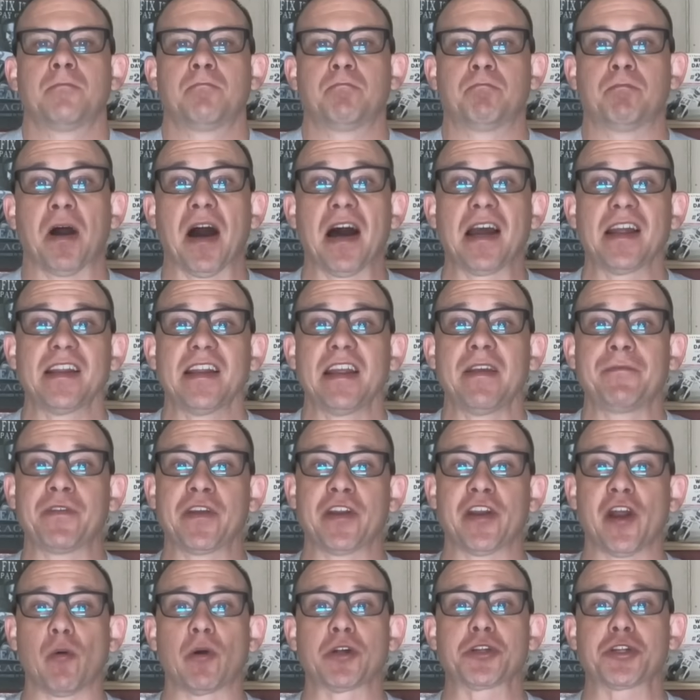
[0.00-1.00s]
But if you
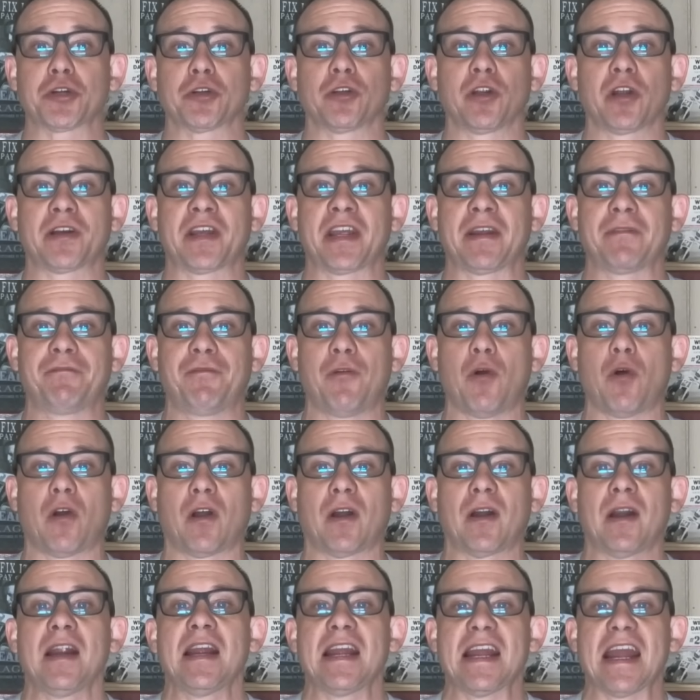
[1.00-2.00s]
know what you're looking
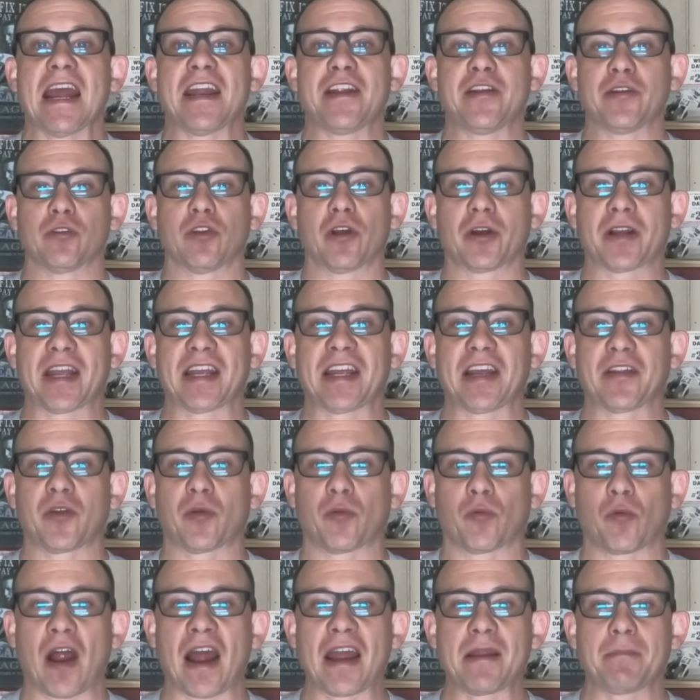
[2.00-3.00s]
for and you're looking in the
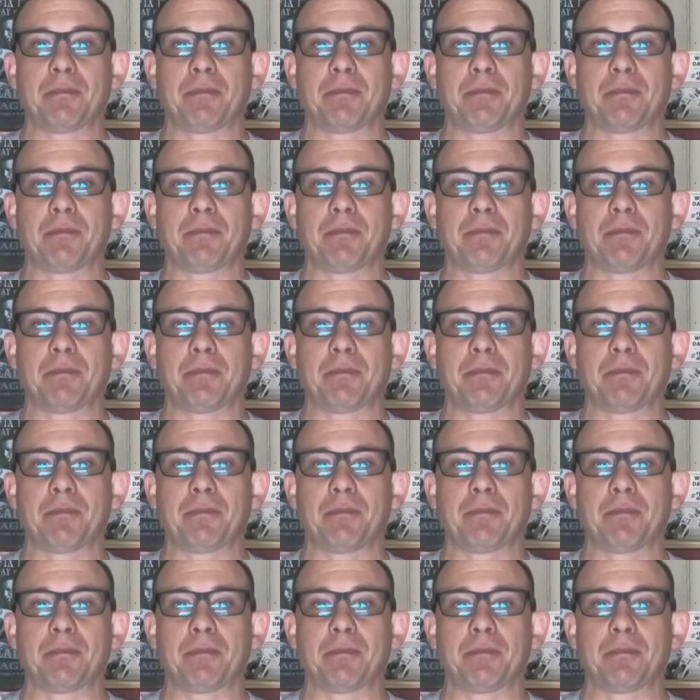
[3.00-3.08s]
right